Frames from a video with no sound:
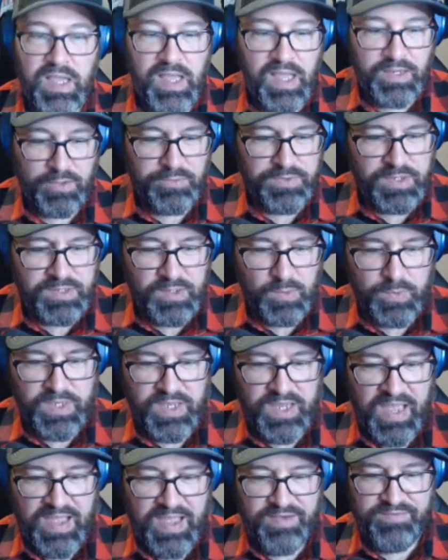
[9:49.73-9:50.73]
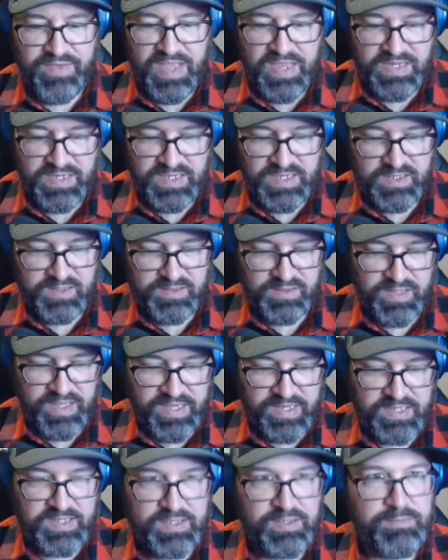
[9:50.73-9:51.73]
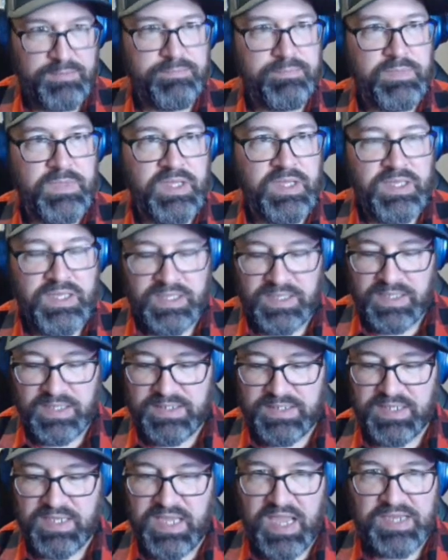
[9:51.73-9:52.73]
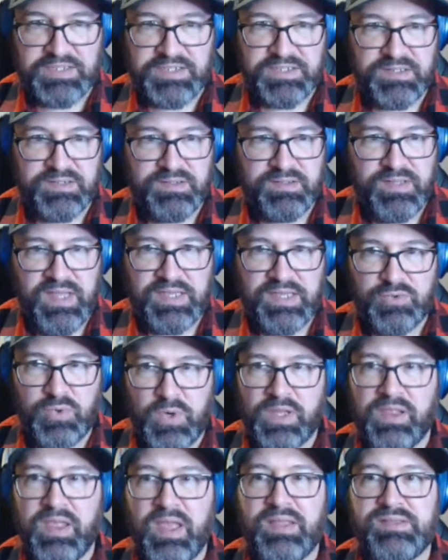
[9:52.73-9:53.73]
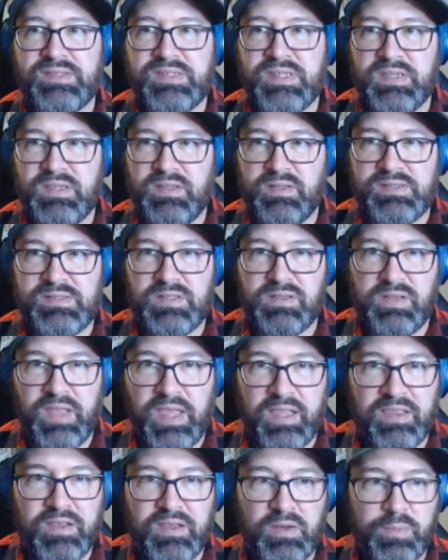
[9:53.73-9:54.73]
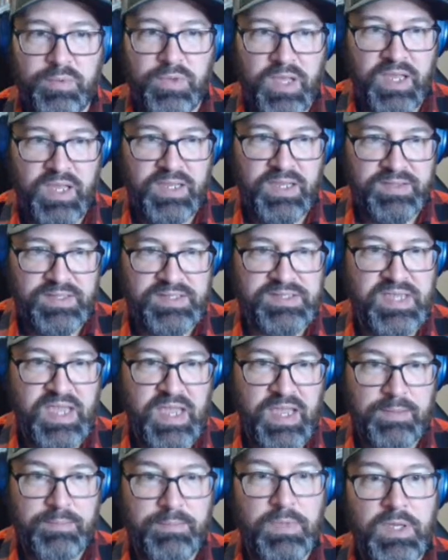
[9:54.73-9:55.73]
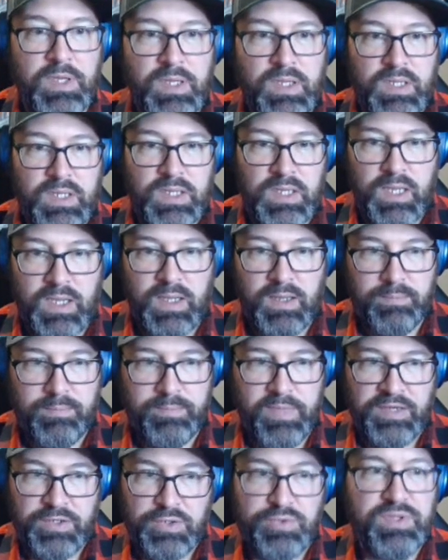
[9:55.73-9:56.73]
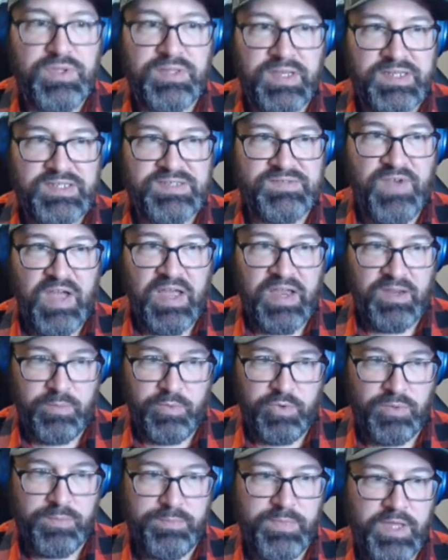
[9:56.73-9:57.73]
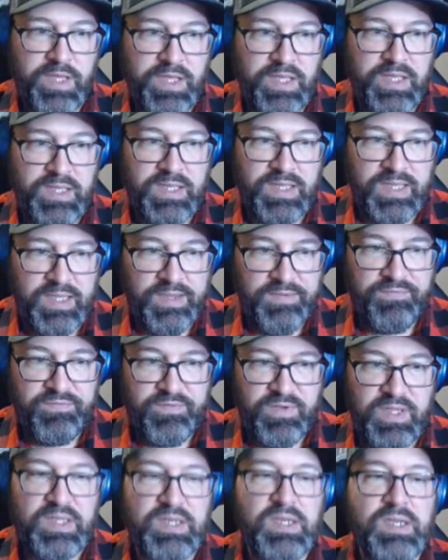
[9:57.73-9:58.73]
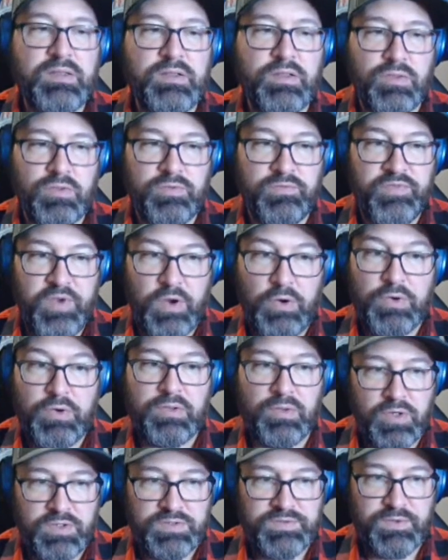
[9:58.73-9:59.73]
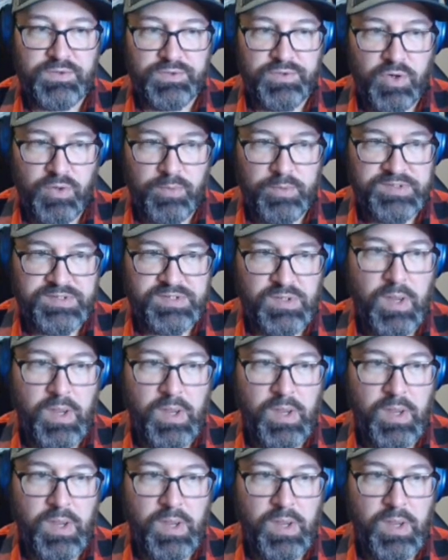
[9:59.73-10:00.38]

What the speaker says: I don't think that we have any indication that Trey Lance is likely to play in this game. I do think that he's viable. if in very large field tournaments.